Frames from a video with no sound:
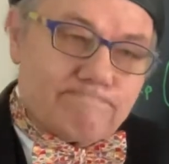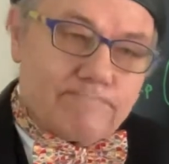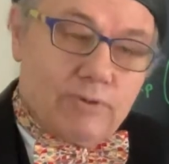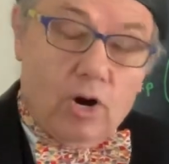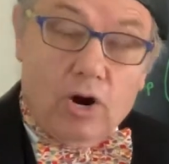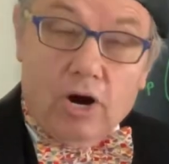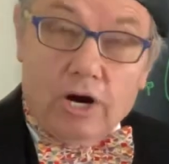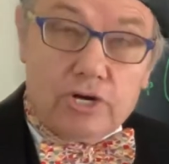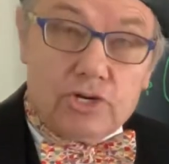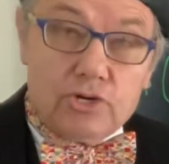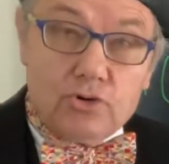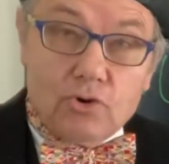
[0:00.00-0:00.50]

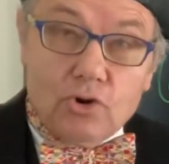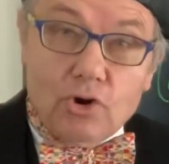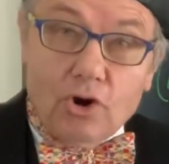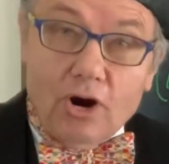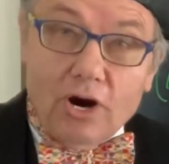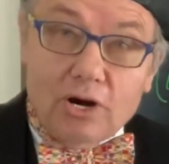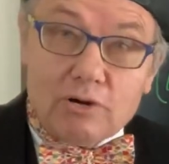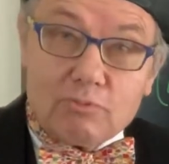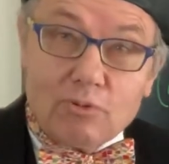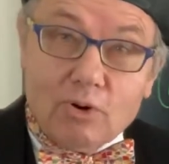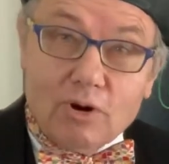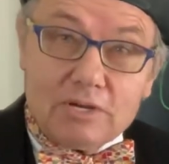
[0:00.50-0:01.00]
are you
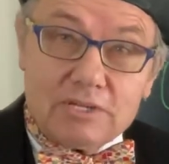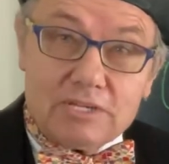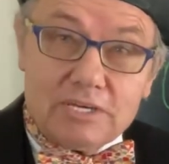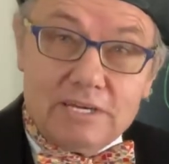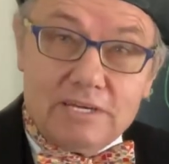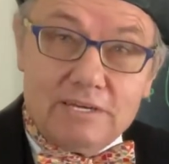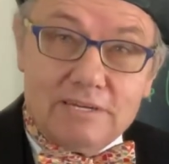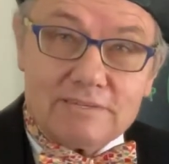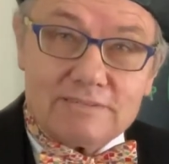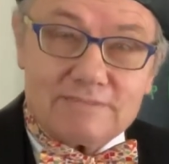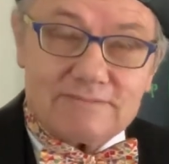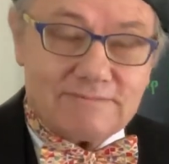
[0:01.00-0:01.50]

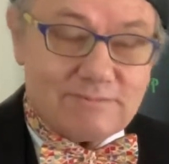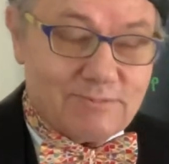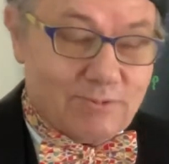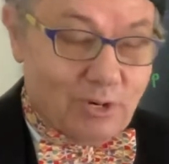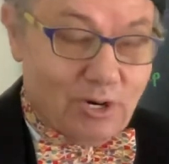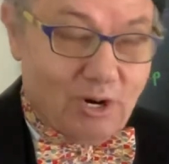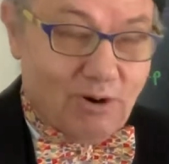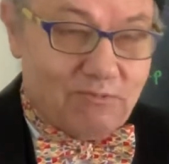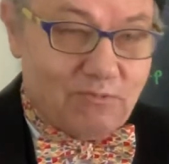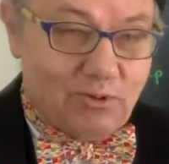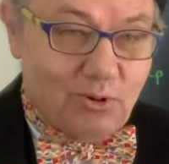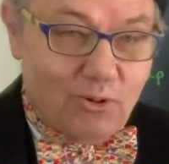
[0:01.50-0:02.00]
CardWorthy?
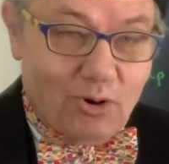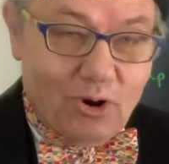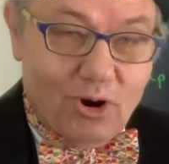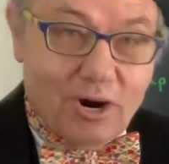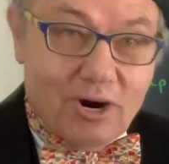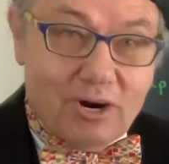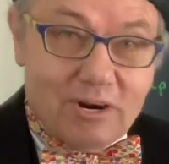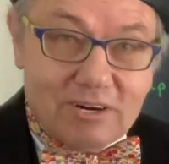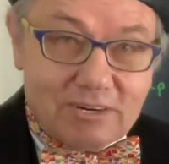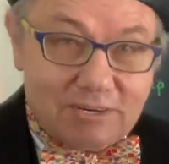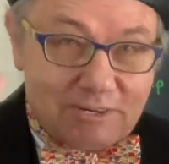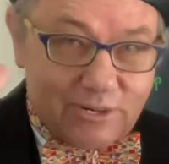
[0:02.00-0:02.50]
Well, if you
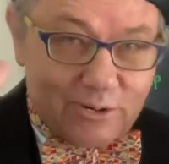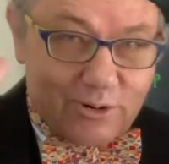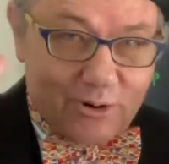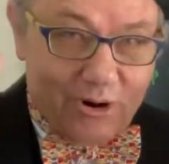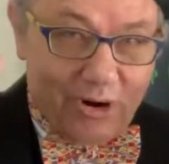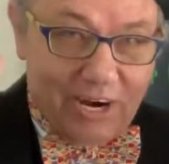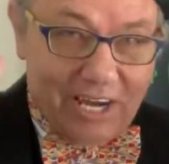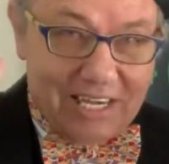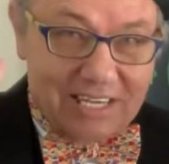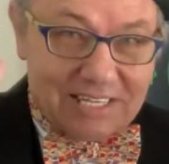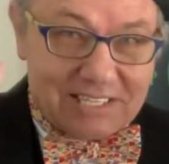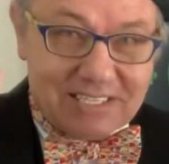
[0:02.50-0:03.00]
are,
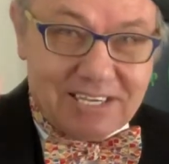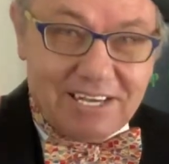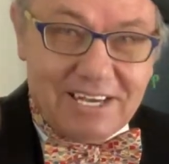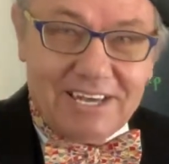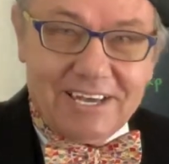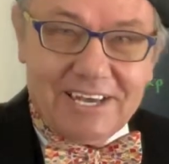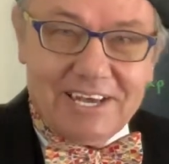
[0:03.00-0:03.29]
great.